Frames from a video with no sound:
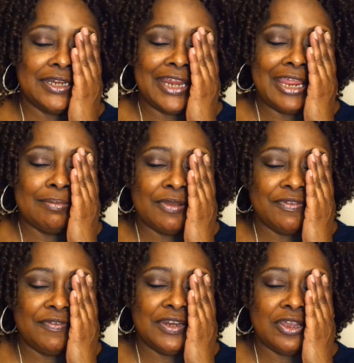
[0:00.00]
name
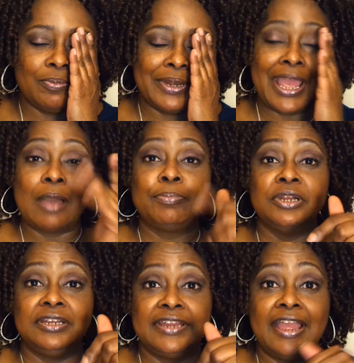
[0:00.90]
of the video but I'll
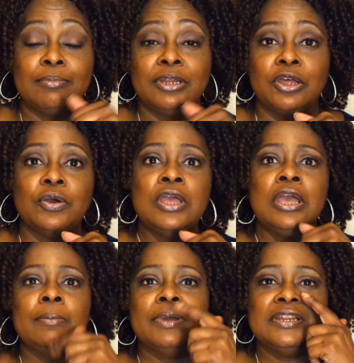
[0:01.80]
put it down below
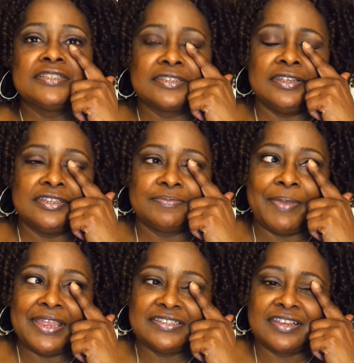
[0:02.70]
but it's it's
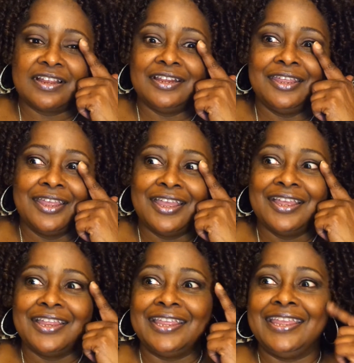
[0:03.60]
basically
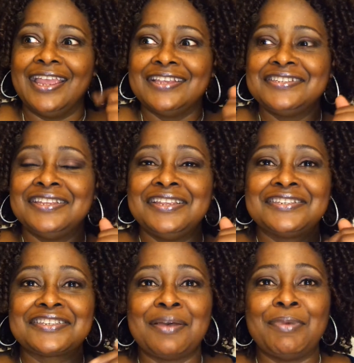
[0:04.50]
guessing
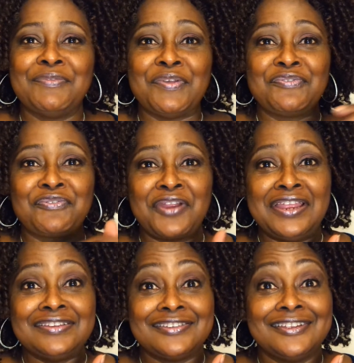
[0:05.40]
some of the
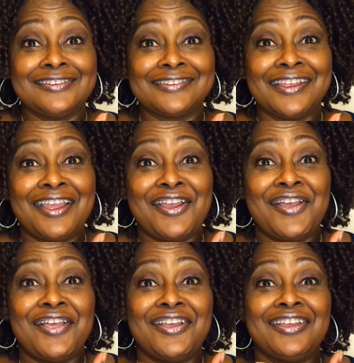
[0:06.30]
phrases
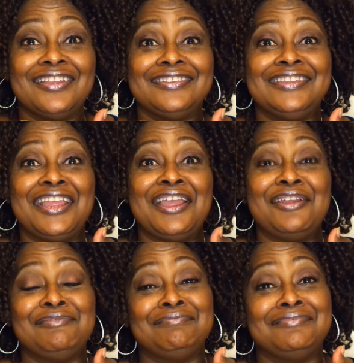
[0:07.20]

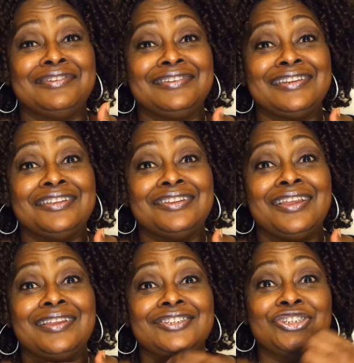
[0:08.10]
that
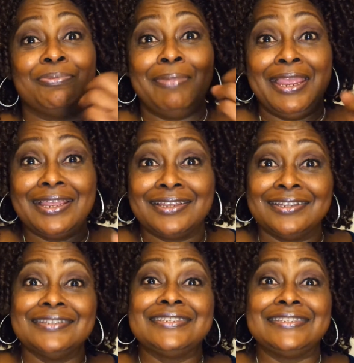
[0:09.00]

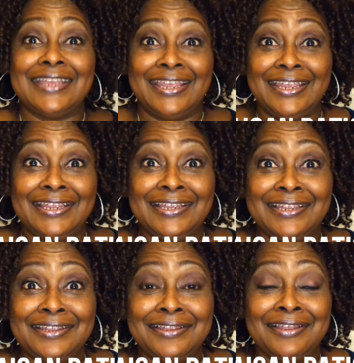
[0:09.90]
Jamaicans say
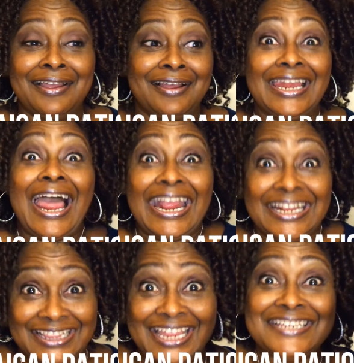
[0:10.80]

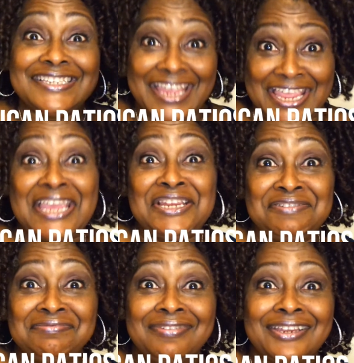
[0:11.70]
like they say it
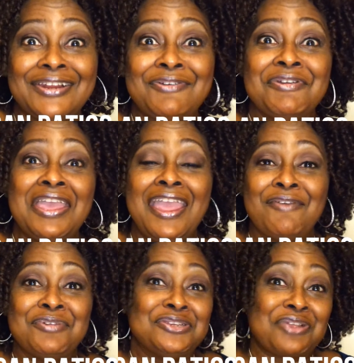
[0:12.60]
you know
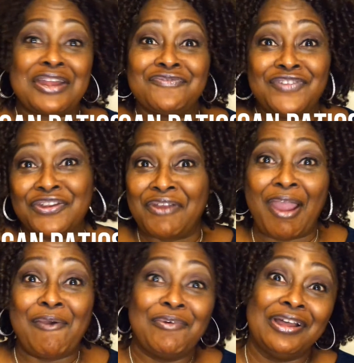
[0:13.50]
and we try to figure
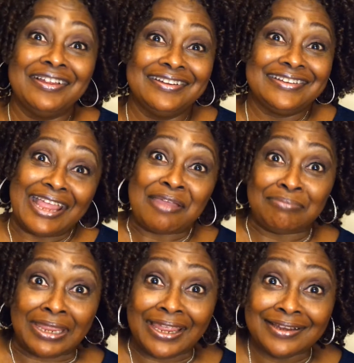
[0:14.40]
out what that
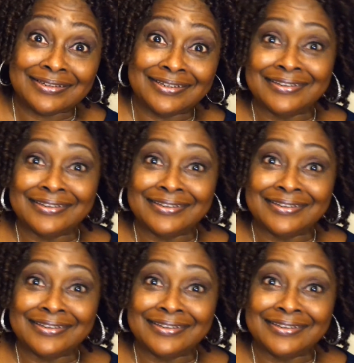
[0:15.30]
meant